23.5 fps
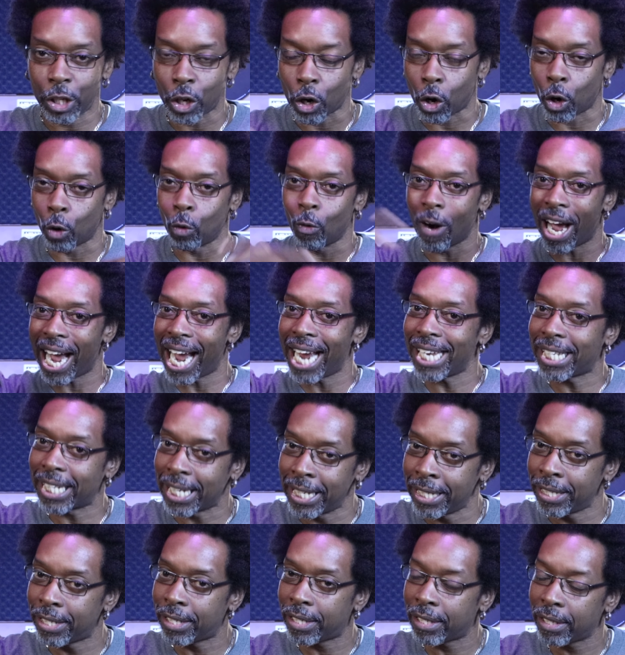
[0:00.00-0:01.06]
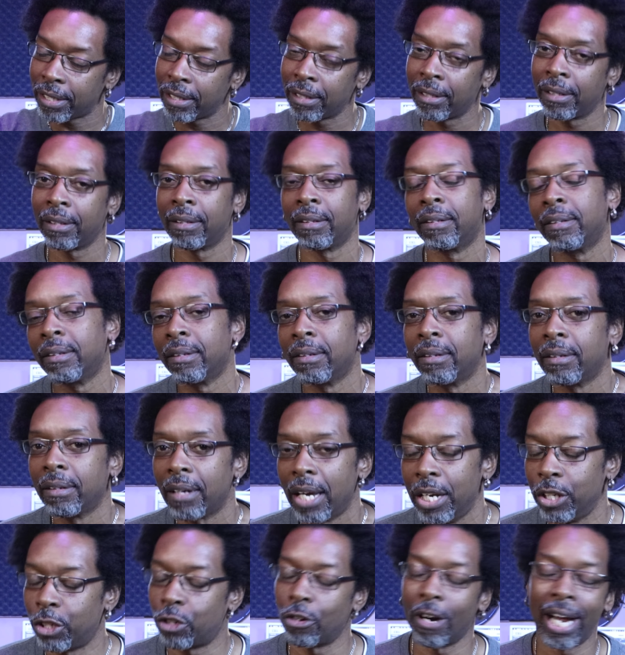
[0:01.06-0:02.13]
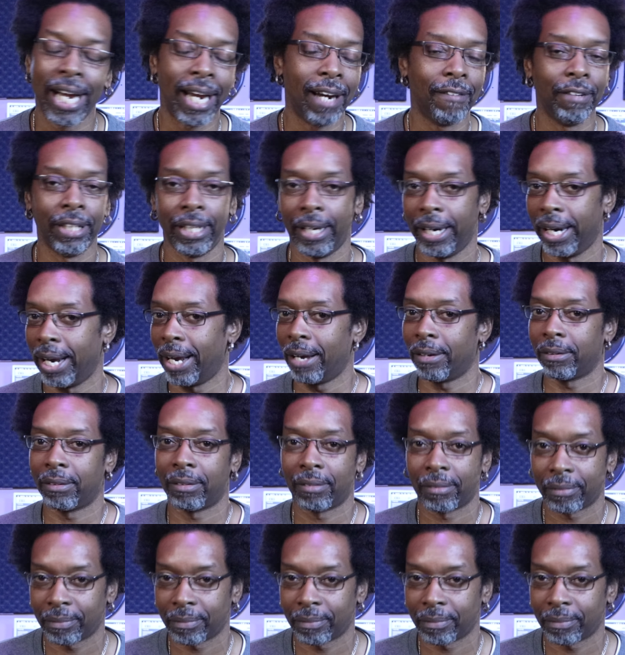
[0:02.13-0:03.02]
your horizons, and try everything out.